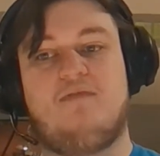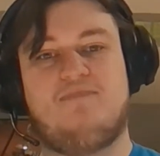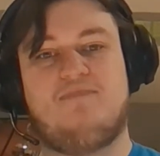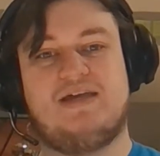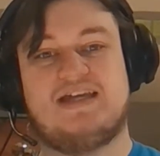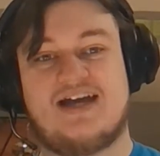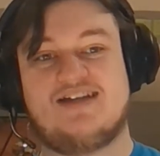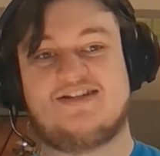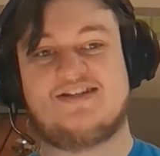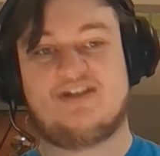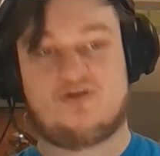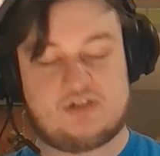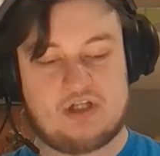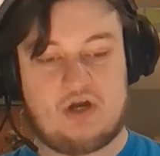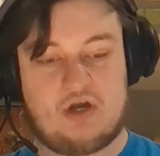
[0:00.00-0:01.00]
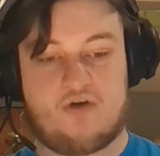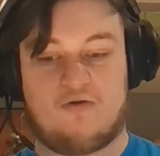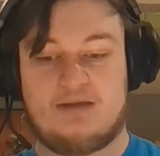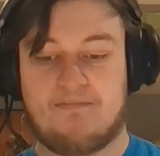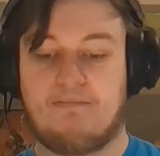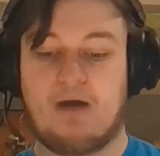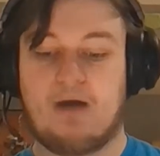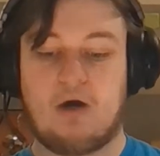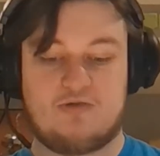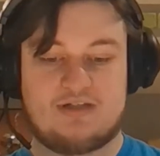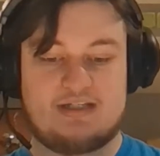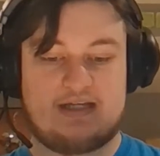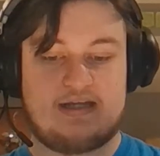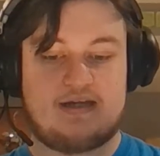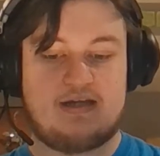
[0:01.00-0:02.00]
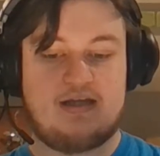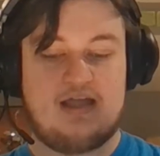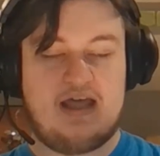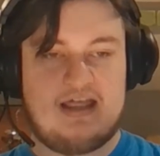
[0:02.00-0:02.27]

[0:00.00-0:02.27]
because they're so imposing.